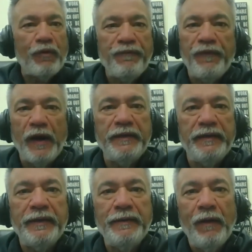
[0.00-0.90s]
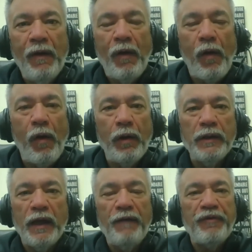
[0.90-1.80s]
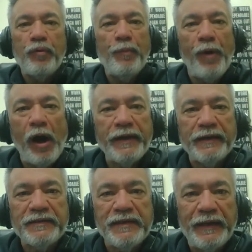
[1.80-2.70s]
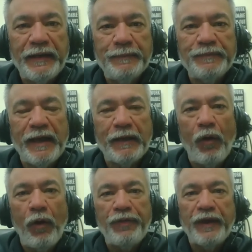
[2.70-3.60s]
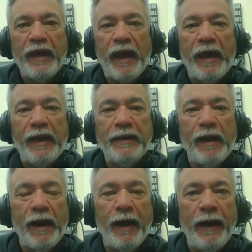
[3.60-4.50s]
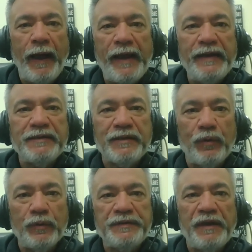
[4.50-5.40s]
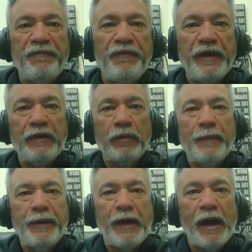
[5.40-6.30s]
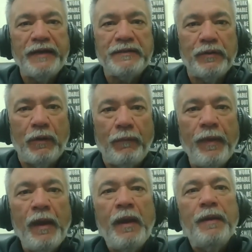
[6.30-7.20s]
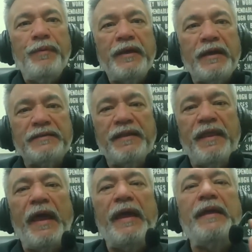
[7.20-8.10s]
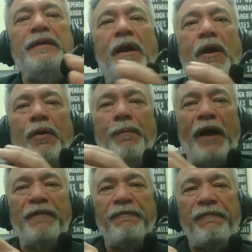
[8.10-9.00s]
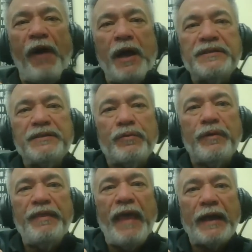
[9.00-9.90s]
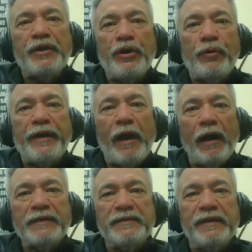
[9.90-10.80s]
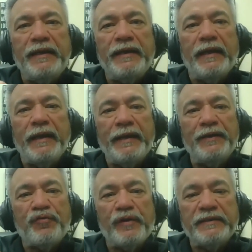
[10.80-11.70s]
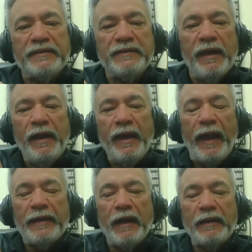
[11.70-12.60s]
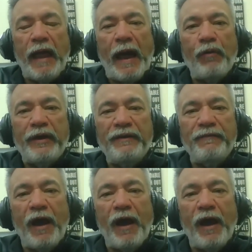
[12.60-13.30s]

funding all of the robotics teams at all the K-8 schools that feed Olympic High School, because they know by fostering that curiosity and interest and allowing